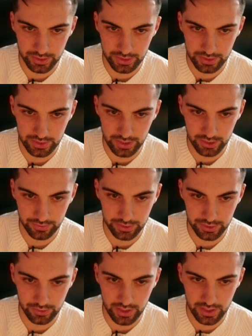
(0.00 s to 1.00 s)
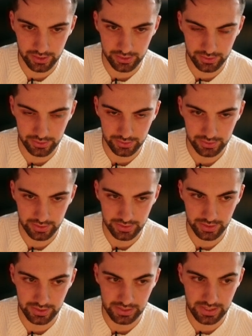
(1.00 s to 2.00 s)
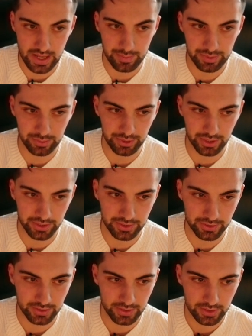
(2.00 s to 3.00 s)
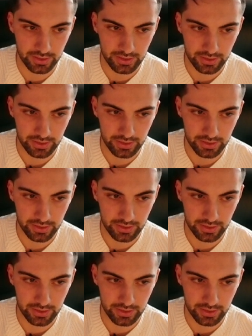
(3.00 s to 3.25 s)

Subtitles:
to the center of the triangle and it's gonna snap into place.